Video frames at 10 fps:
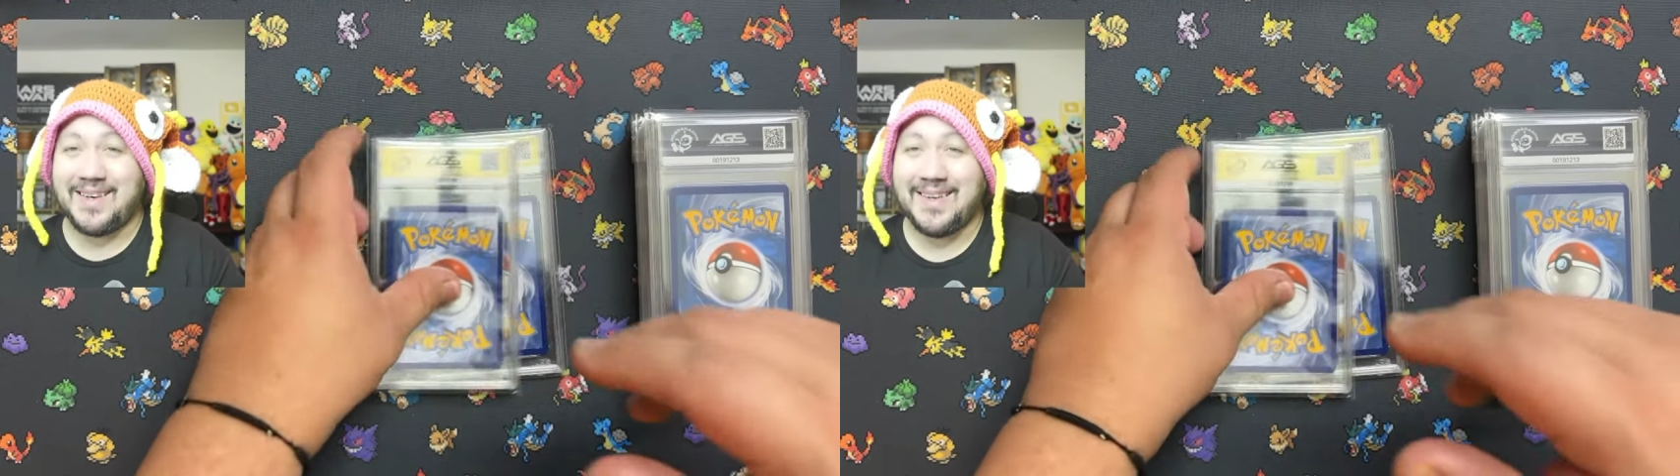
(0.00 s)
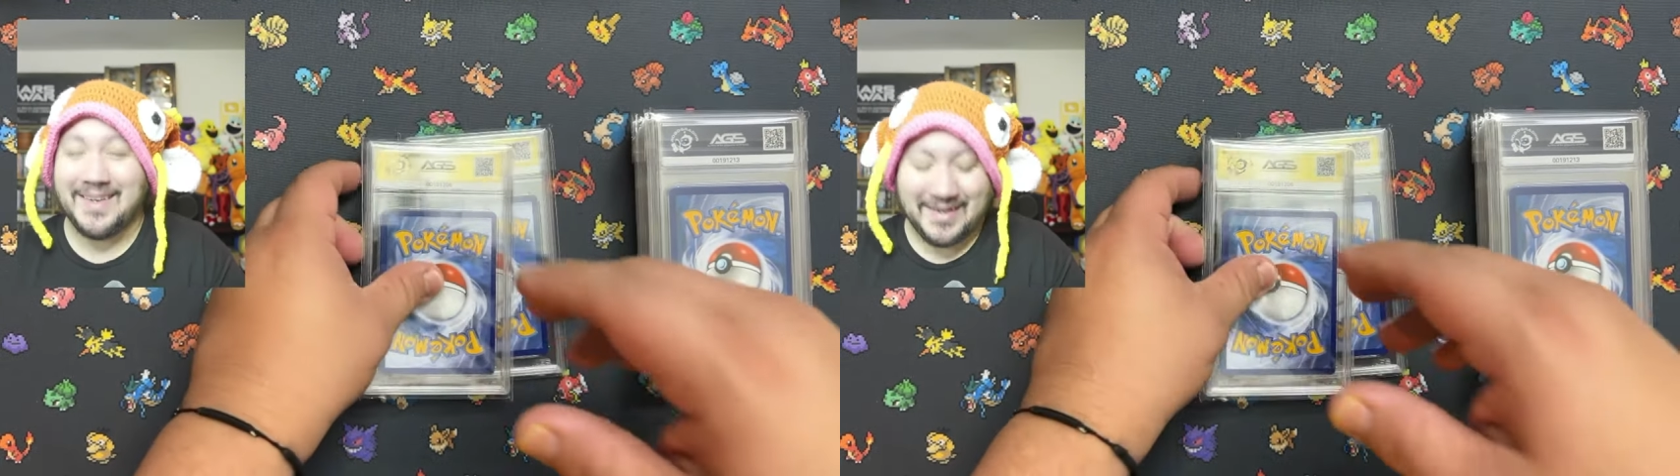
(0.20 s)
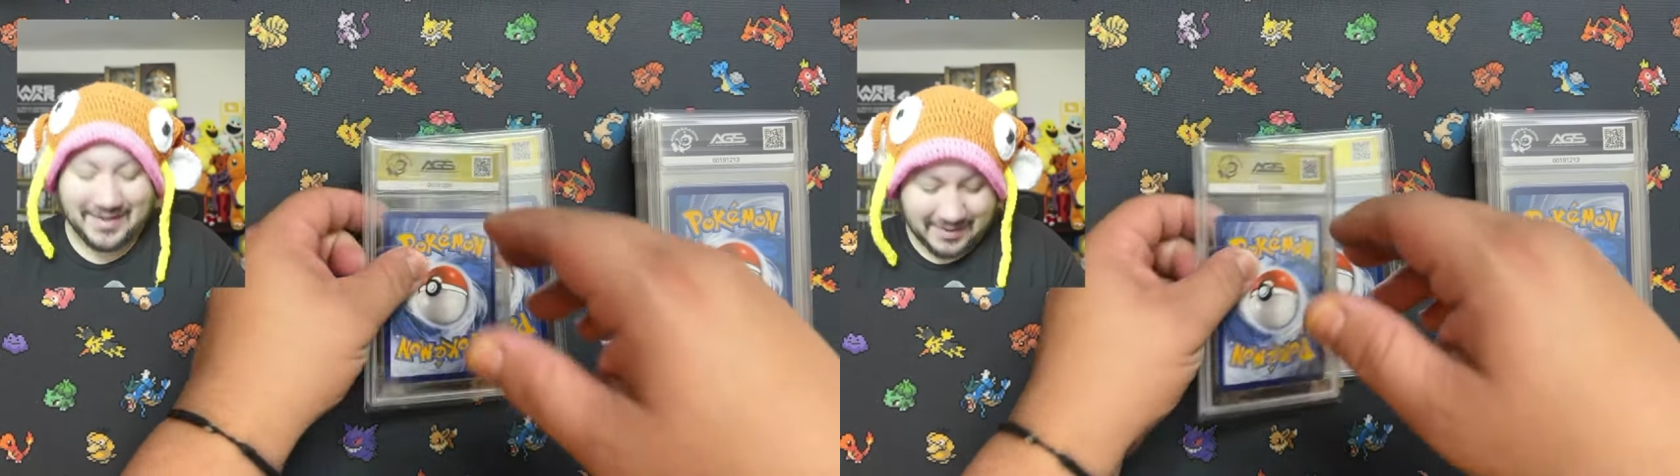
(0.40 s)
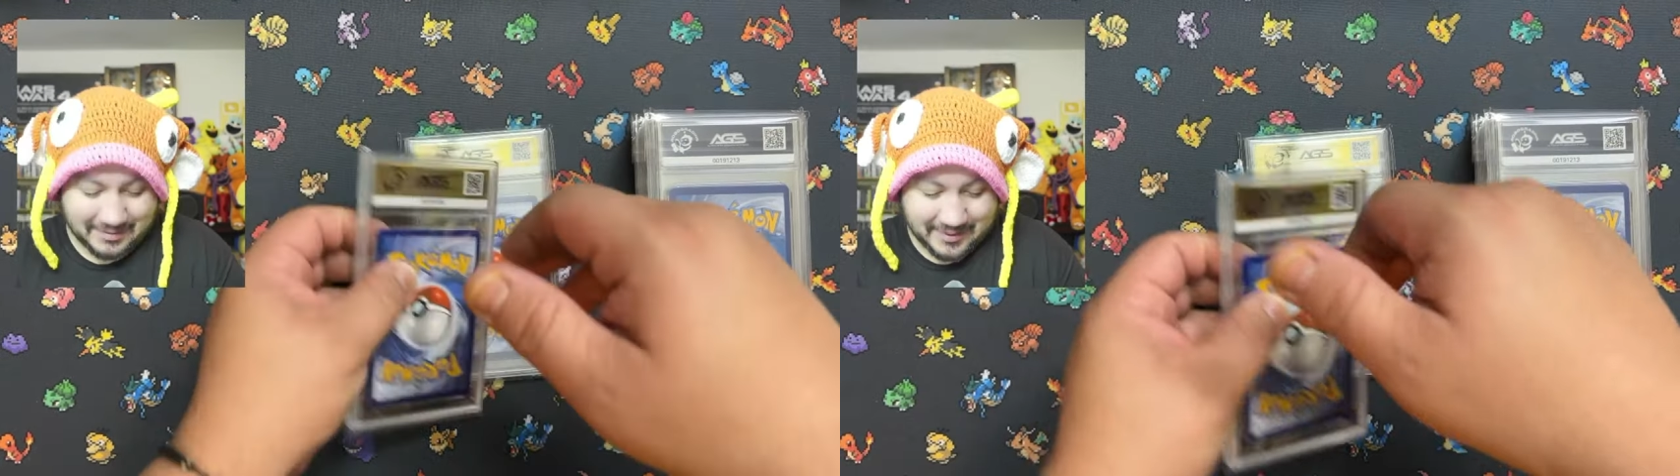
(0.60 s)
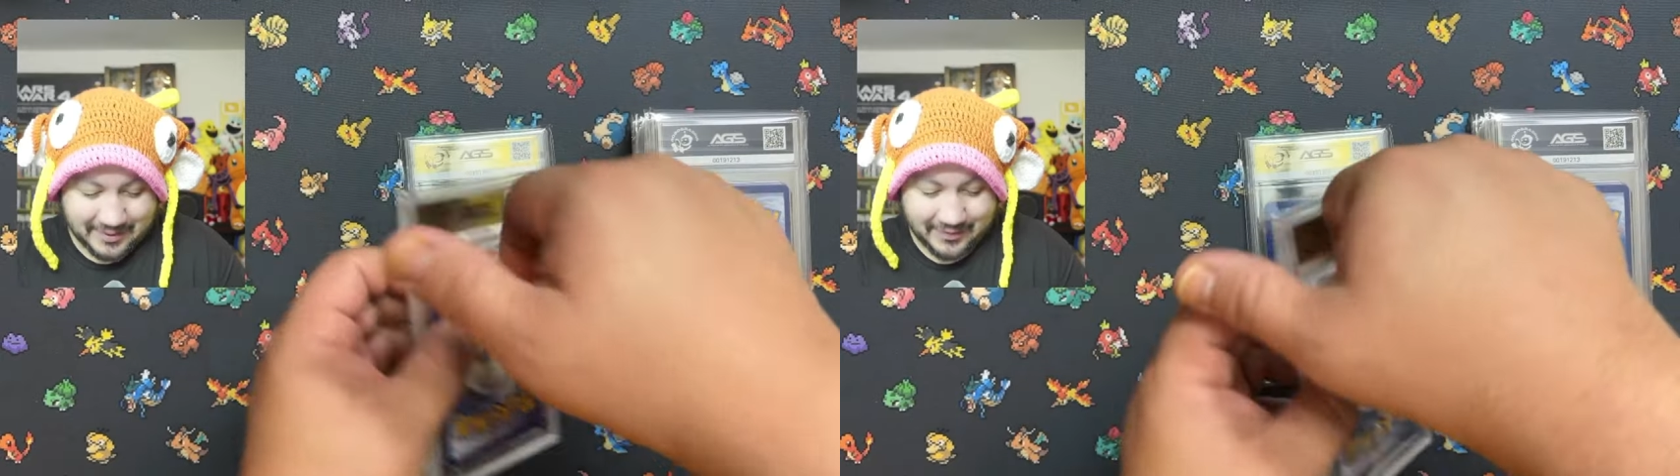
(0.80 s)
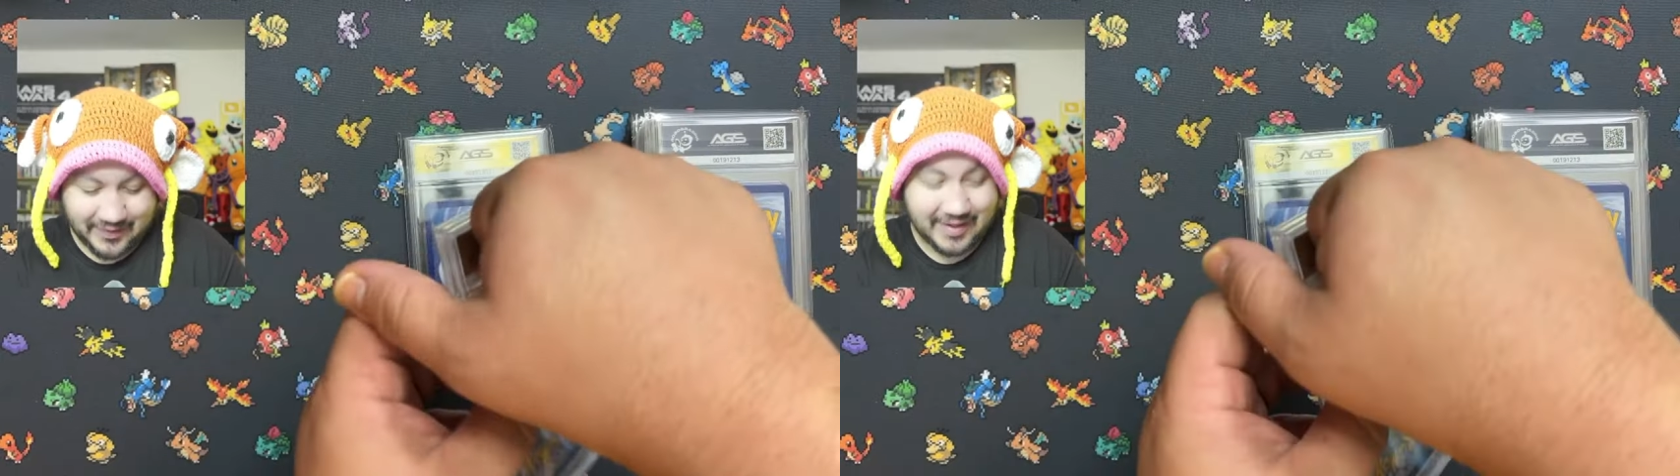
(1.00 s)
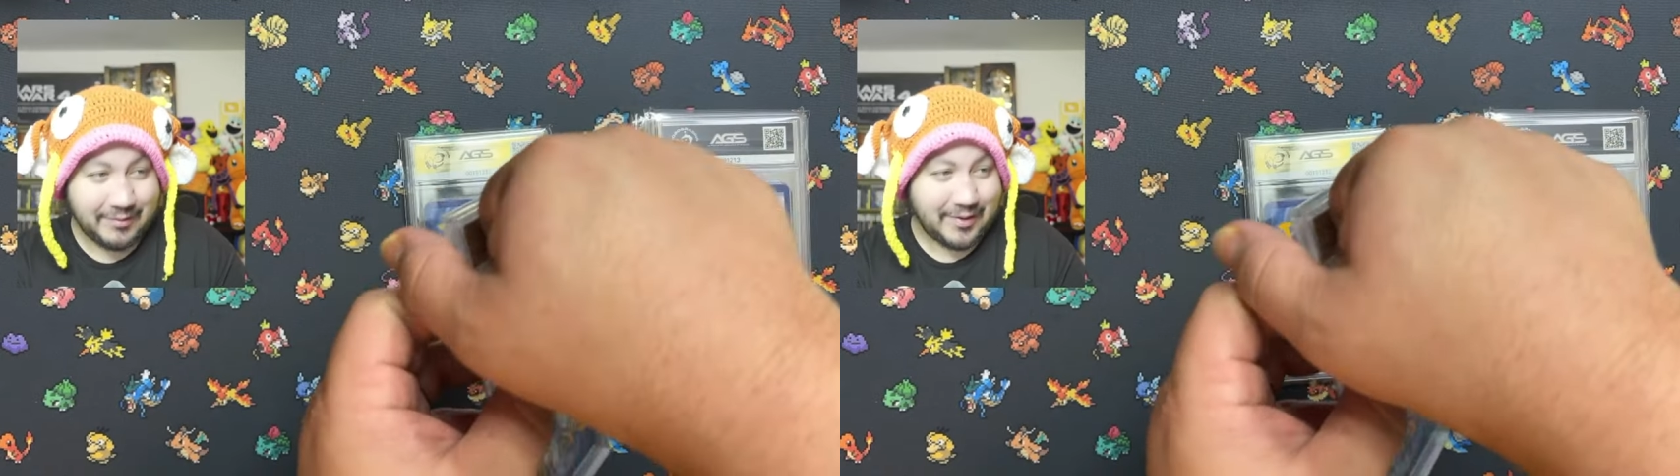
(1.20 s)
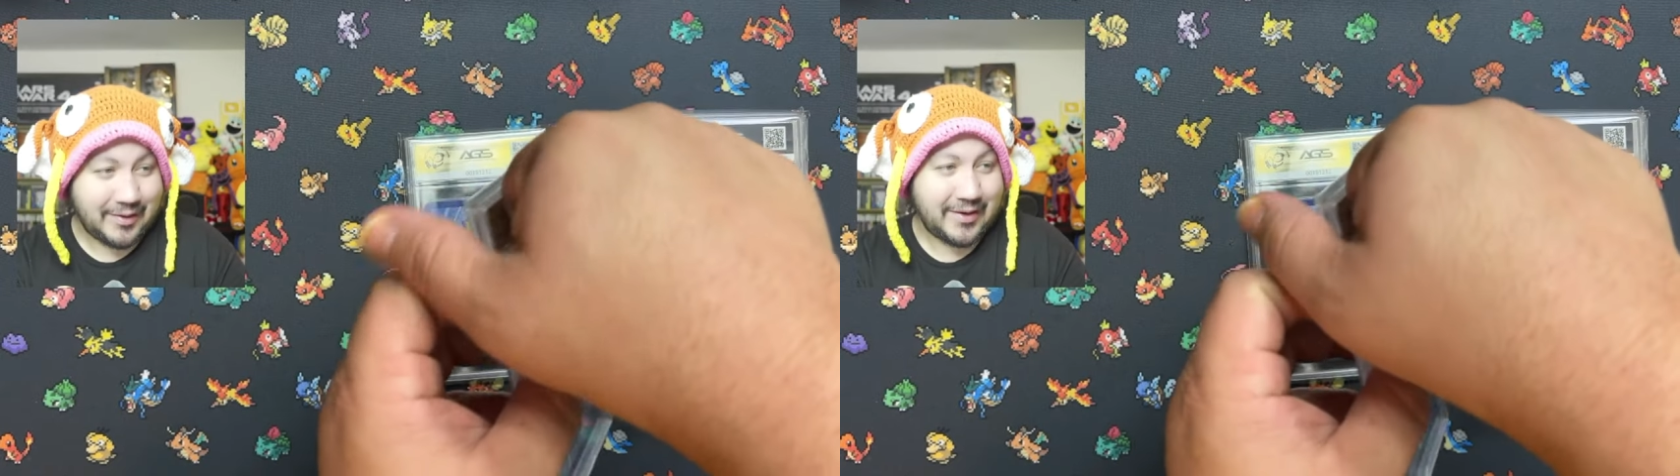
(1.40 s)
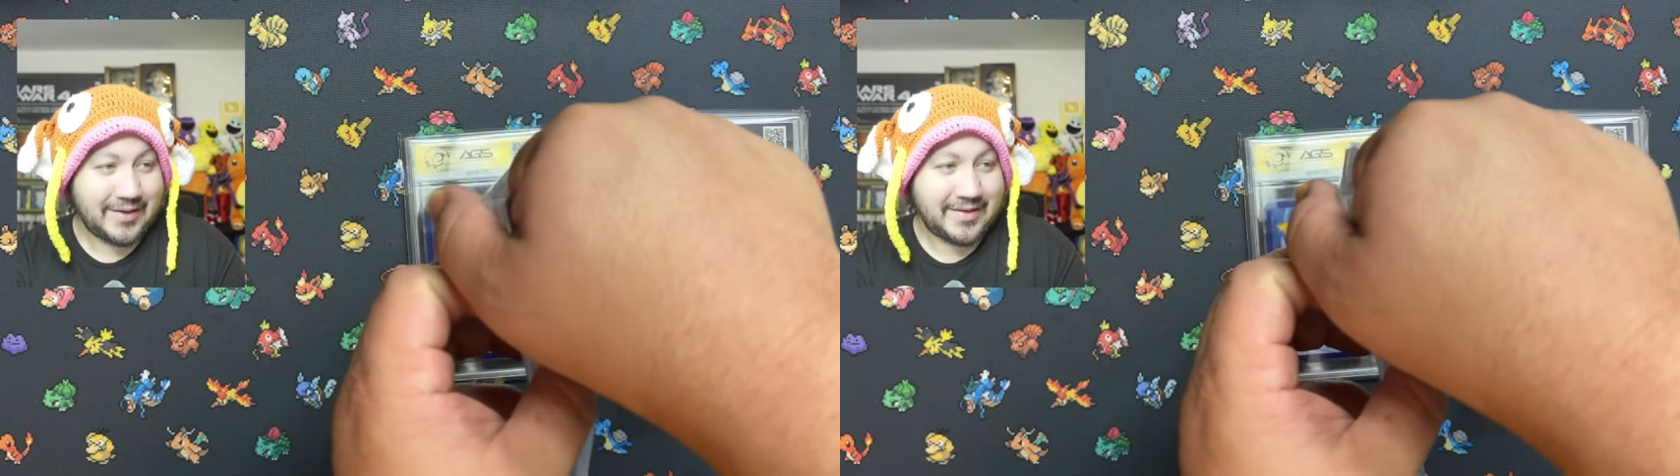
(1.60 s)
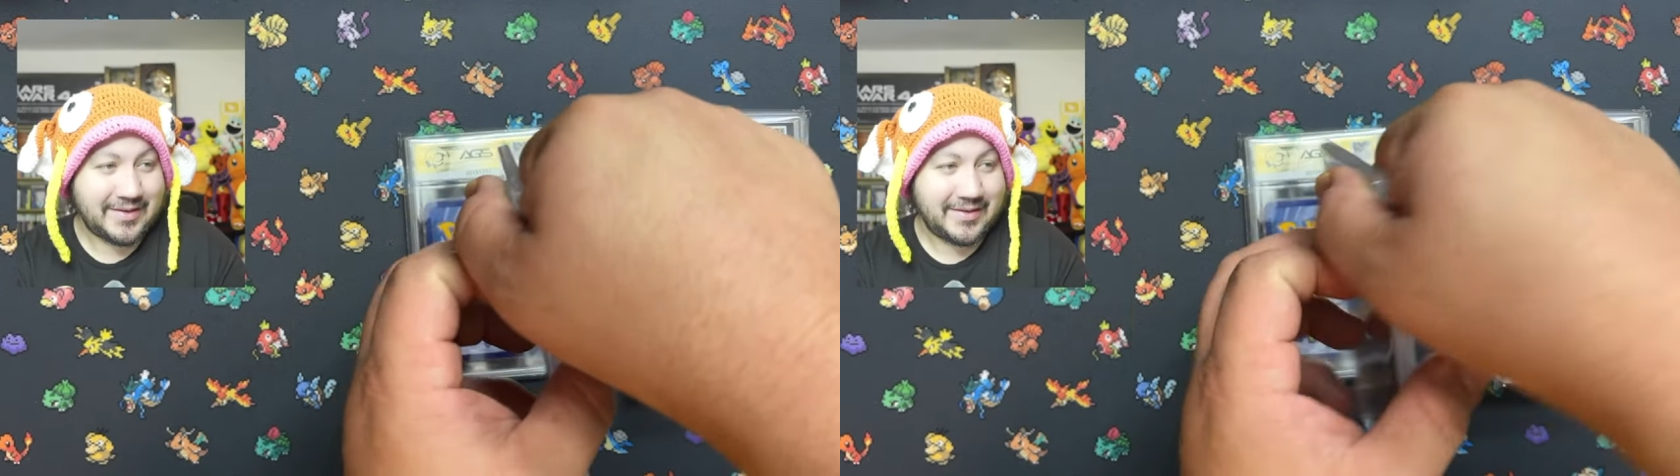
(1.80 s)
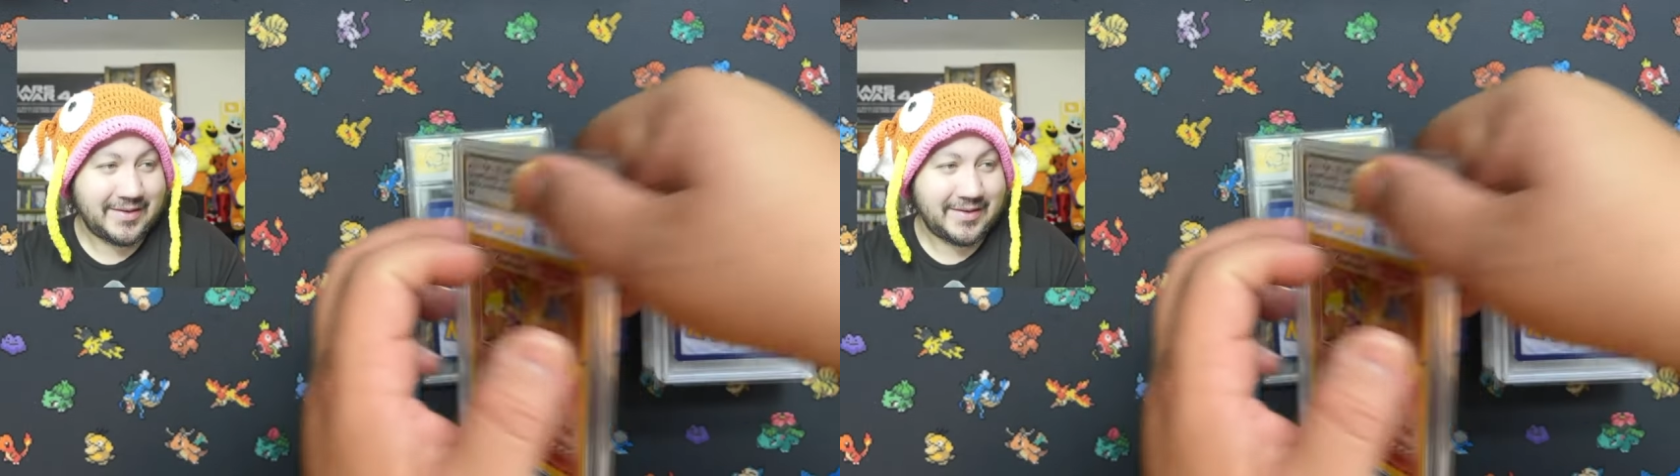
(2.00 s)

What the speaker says: to forget what cards